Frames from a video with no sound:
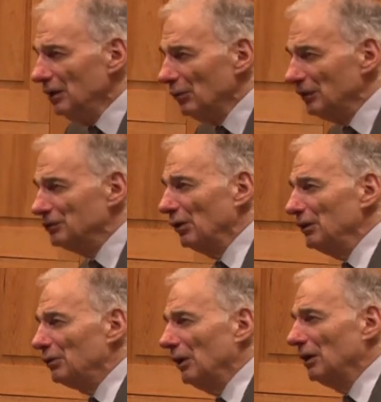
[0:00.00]
when
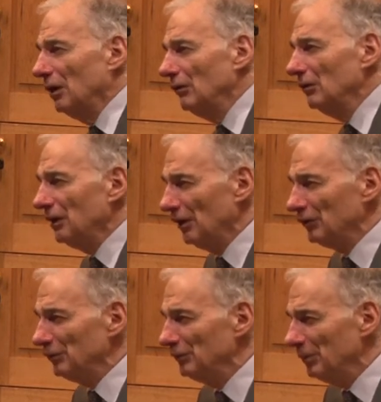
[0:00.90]
Tony Coelho, a
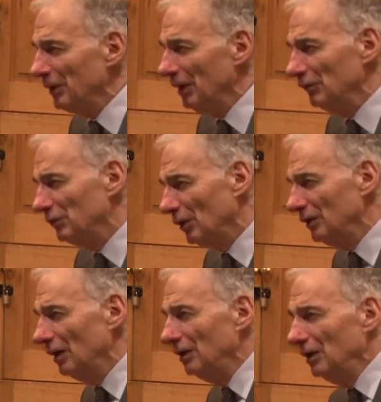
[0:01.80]
congressman from
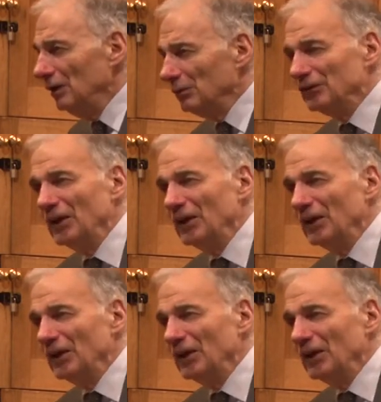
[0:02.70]
California, was